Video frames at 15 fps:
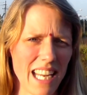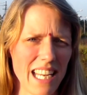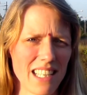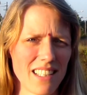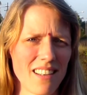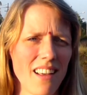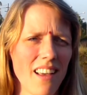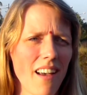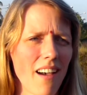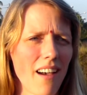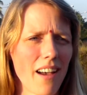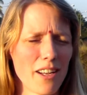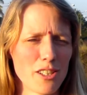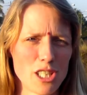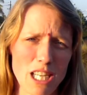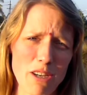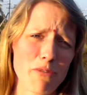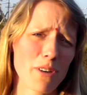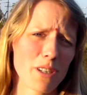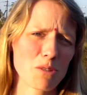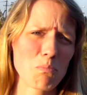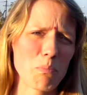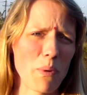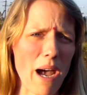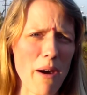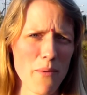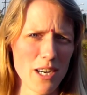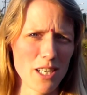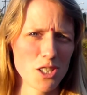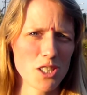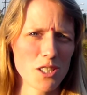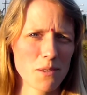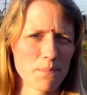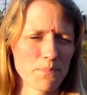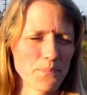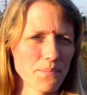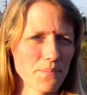in different powers.